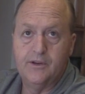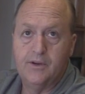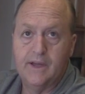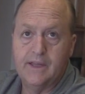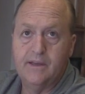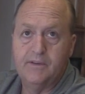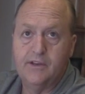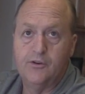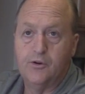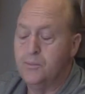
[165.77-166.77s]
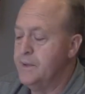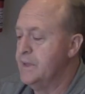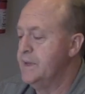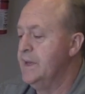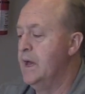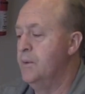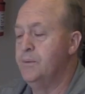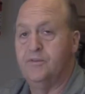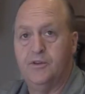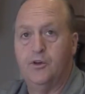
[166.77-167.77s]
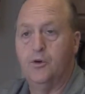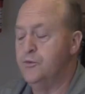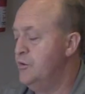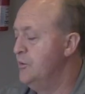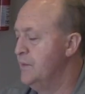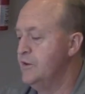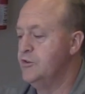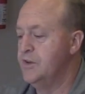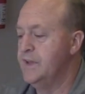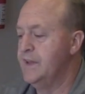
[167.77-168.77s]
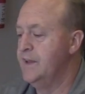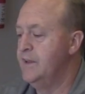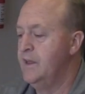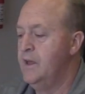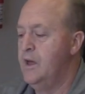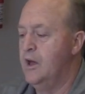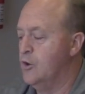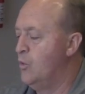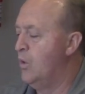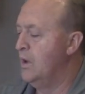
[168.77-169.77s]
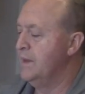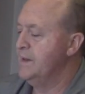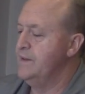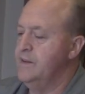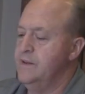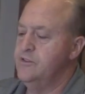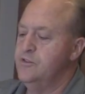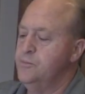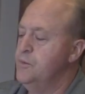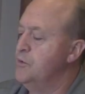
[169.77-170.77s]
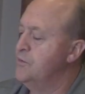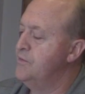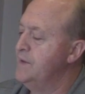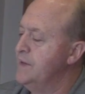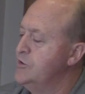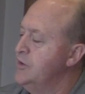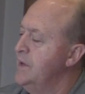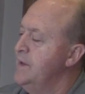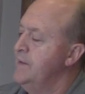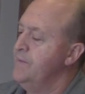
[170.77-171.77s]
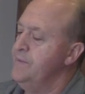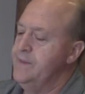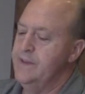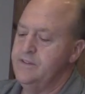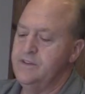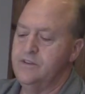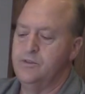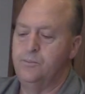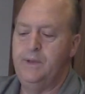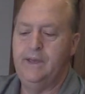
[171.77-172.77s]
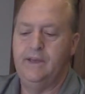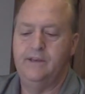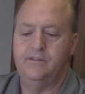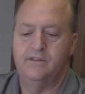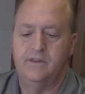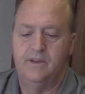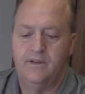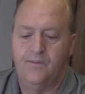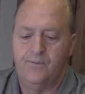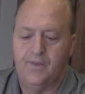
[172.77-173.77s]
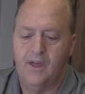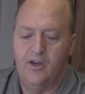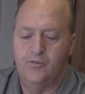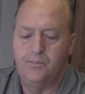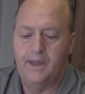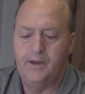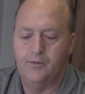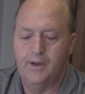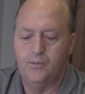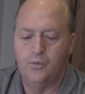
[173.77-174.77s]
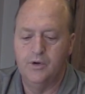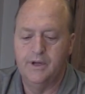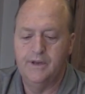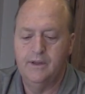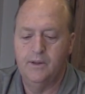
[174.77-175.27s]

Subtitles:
You're not giving durability up if you go to this. You're getting a quality smooth finish. This is a piece of paint grade wood